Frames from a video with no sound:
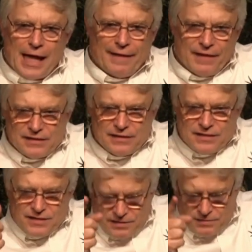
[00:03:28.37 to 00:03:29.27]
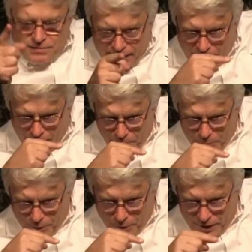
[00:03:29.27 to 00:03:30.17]
and then
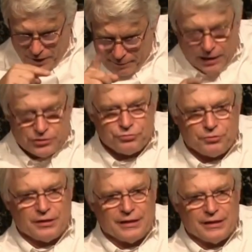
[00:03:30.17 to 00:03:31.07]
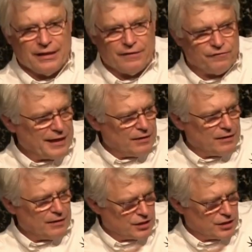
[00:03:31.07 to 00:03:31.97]
couple that module in from the
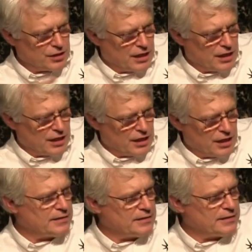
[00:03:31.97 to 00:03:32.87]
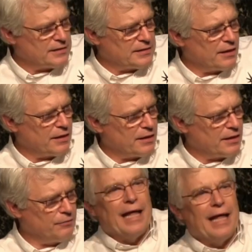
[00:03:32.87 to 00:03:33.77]
outside into the legacy code.
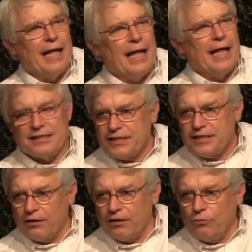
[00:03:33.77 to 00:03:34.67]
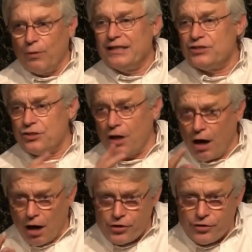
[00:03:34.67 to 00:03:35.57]
That second way is the
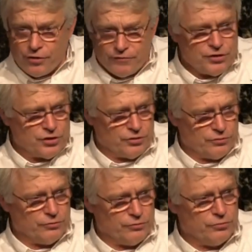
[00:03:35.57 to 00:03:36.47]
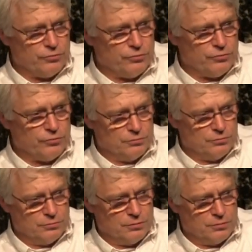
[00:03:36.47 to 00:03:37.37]
harder of the 2,
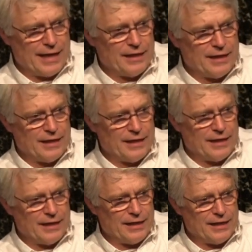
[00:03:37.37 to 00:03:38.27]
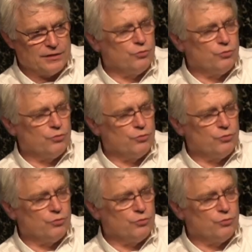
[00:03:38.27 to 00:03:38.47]
and it's the one you should do